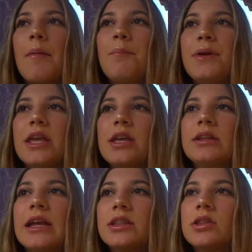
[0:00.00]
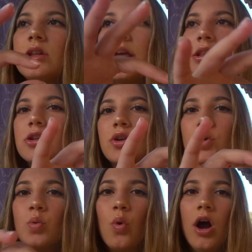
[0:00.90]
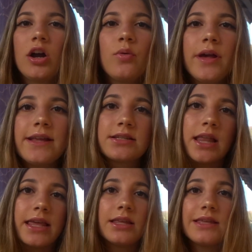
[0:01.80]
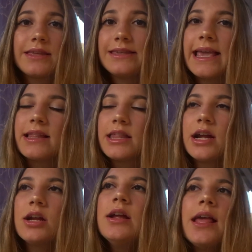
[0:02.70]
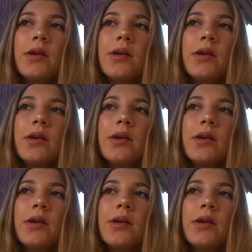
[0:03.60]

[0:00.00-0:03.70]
the like little walkway to like get there,